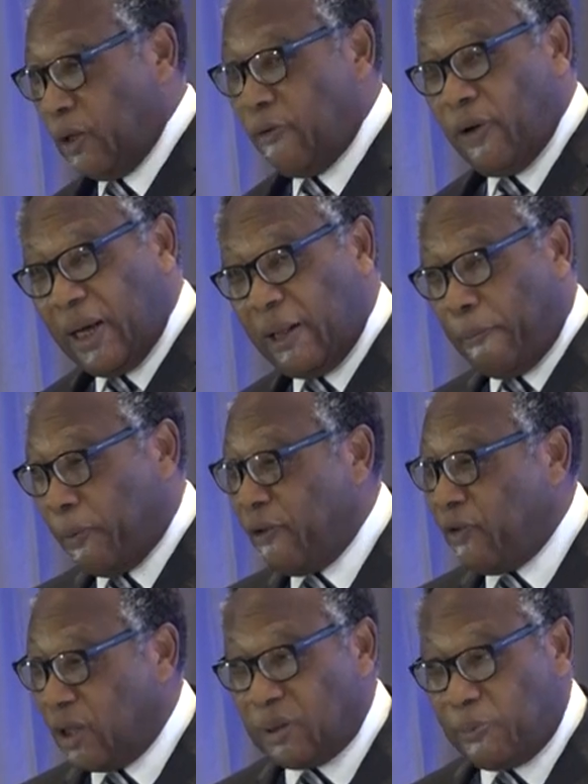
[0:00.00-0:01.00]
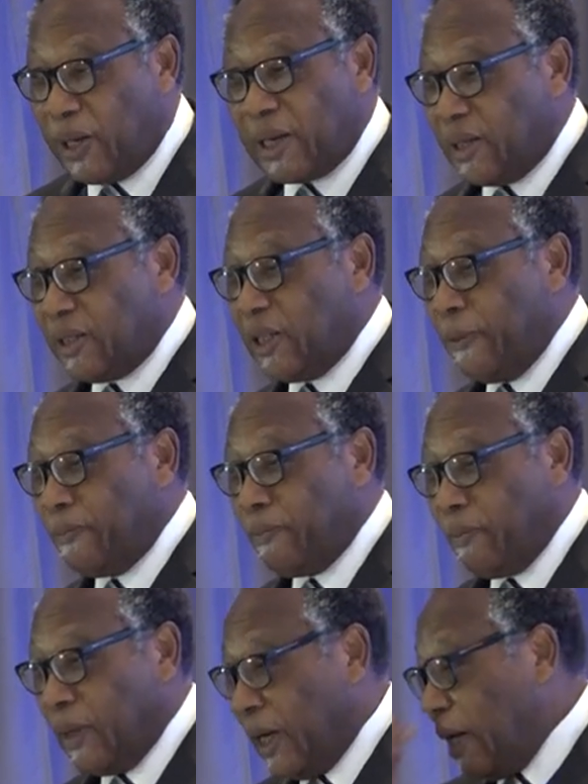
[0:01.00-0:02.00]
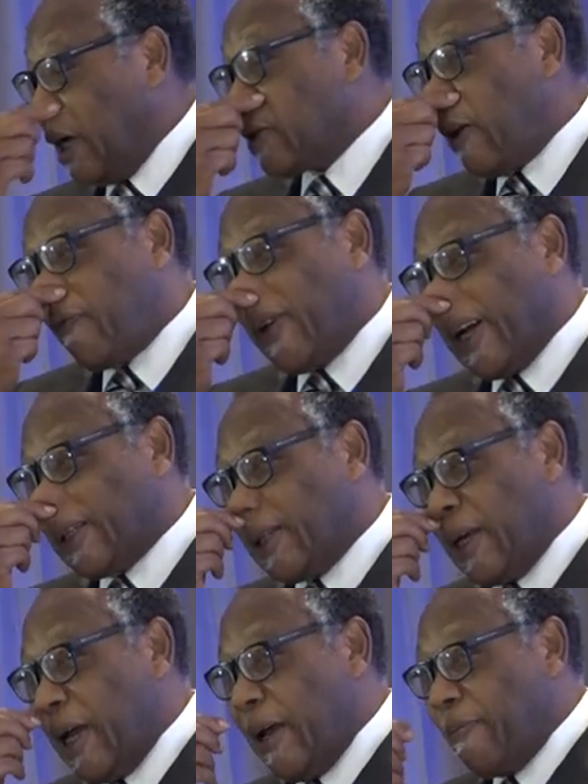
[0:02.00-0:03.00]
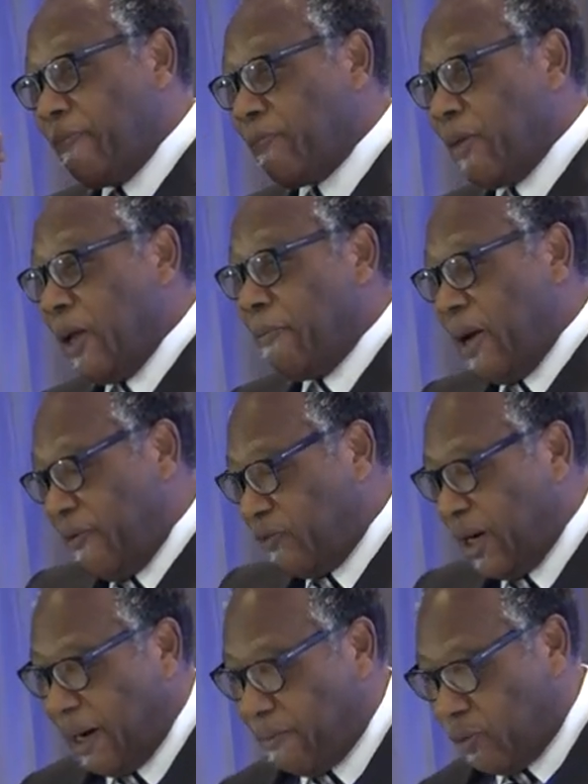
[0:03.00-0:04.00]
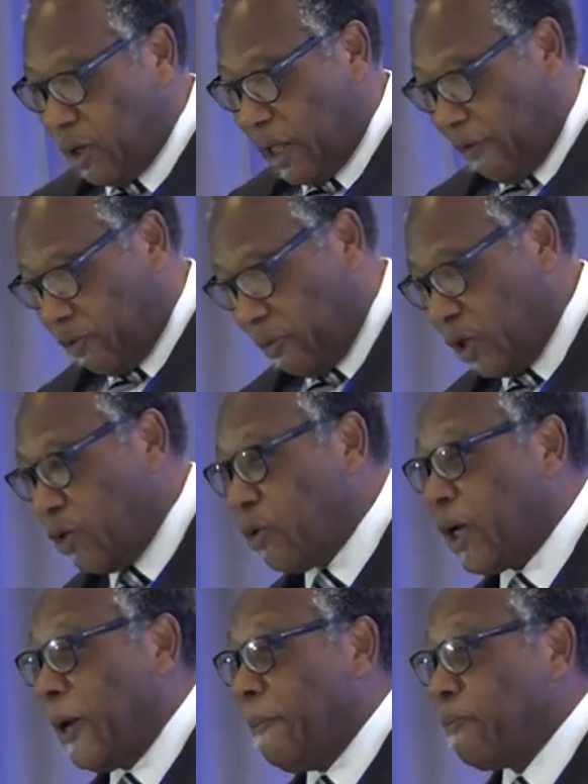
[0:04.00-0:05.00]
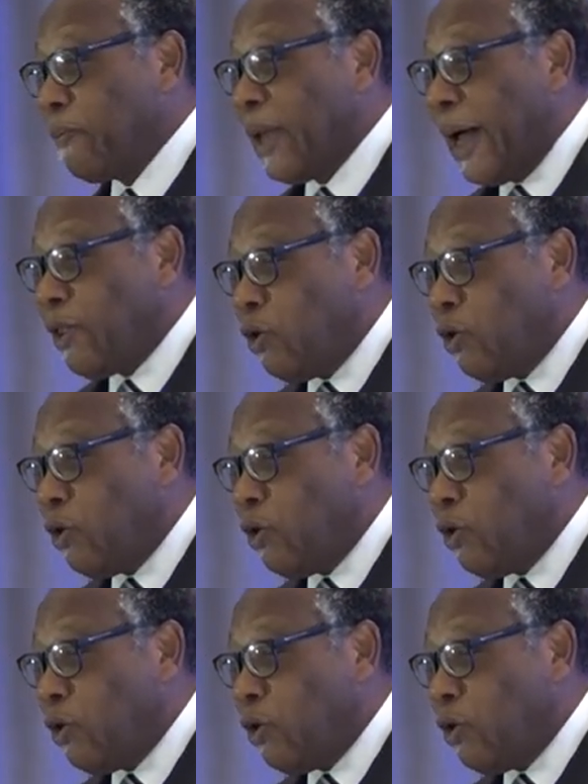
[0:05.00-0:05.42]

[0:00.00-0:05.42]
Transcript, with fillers: You heard the previous speakers. In actual fact, uh, my friend and brother from the UK, I